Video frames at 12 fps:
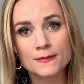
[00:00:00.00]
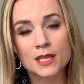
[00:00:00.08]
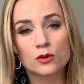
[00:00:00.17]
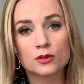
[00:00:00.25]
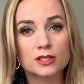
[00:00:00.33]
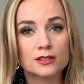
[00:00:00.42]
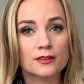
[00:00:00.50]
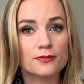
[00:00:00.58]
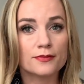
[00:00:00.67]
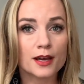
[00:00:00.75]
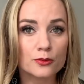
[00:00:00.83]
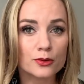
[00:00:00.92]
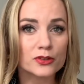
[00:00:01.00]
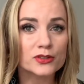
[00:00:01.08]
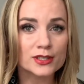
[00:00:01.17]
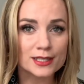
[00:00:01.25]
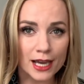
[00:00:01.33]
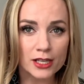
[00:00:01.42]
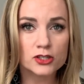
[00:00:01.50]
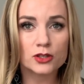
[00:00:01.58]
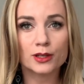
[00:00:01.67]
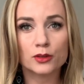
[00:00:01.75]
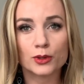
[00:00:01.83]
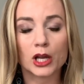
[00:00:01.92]
which is a federal statute
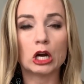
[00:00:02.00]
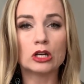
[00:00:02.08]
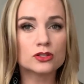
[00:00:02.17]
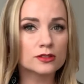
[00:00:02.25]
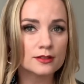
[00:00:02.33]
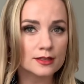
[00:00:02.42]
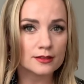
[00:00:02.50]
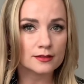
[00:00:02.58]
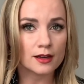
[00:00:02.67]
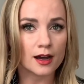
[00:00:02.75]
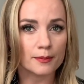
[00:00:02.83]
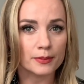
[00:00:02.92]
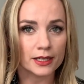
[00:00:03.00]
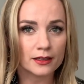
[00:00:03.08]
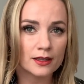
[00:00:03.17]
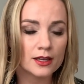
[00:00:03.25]
in regards to this topic,